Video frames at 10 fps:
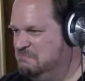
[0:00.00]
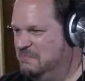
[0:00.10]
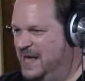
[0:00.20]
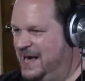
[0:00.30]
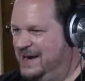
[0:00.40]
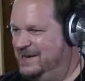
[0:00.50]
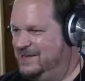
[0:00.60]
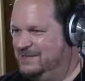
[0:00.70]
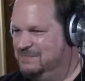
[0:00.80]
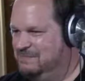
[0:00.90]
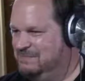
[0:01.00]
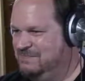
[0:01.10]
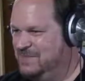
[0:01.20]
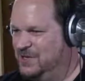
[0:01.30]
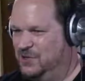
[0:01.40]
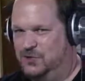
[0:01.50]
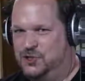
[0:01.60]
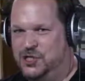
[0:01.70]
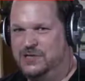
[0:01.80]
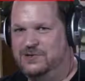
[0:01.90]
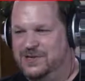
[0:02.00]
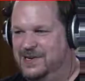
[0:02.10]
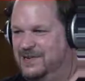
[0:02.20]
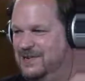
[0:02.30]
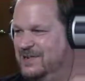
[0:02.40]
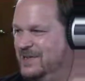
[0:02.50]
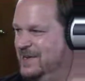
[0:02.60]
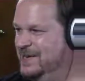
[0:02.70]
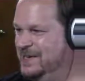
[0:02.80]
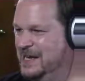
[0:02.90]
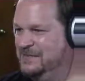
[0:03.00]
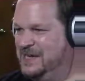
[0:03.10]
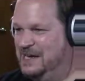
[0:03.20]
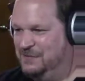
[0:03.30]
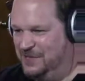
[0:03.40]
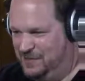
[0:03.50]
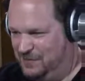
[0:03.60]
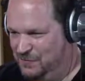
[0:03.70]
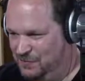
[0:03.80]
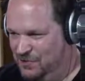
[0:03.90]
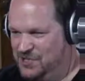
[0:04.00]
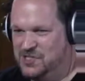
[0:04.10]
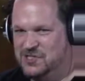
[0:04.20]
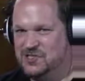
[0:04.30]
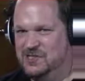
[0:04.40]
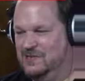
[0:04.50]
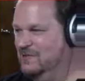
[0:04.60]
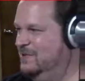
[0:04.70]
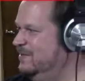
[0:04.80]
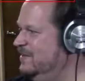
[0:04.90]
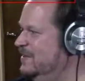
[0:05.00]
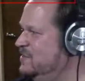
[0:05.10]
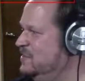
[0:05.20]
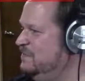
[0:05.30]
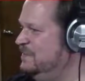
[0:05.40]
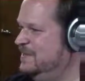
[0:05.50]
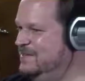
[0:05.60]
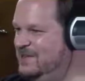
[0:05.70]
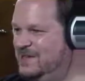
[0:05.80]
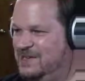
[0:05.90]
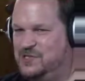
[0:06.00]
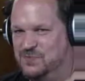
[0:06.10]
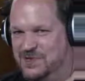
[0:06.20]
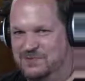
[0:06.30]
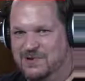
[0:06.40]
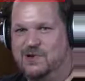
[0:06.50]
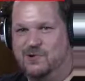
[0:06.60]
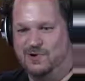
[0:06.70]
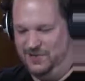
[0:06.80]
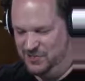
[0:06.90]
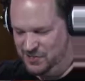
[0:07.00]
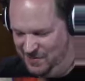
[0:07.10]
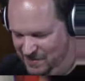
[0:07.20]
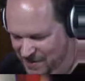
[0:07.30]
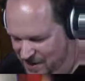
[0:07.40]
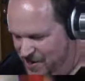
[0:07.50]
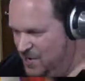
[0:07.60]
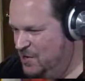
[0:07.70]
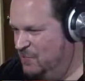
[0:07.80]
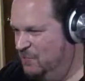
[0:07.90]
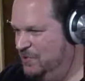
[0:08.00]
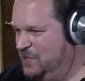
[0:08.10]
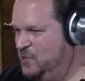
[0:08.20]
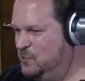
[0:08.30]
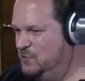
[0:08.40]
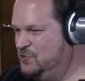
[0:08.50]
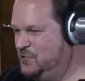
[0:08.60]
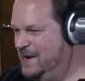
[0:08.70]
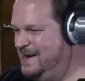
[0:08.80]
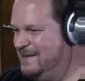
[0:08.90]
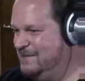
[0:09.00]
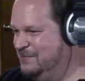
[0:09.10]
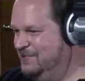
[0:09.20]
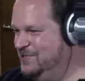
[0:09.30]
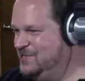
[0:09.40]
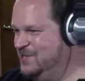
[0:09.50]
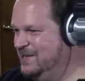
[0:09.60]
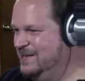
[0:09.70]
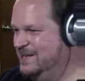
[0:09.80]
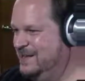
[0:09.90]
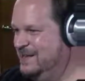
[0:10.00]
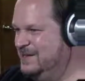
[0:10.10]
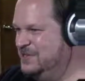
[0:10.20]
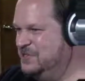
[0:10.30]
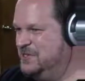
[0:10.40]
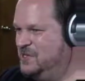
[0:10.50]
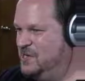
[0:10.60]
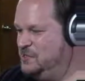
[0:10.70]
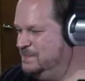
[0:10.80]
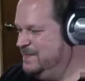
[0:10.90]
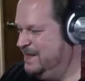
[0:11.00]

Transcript: had a little jingle here. They didn't have to have like a voiced singer and all that stuff, but then no, they just went and recorded this like really cool track for this. That's awesome.